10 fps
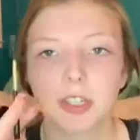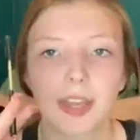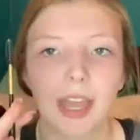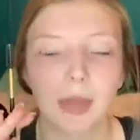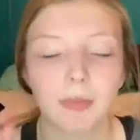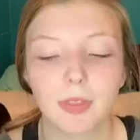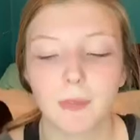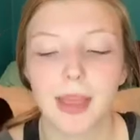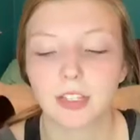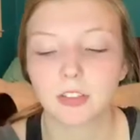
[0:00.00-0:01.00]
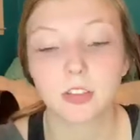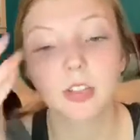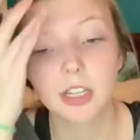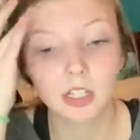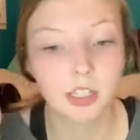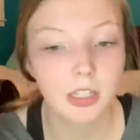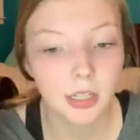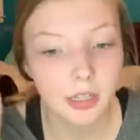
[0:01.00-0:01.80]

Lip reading: that came in the Masters collection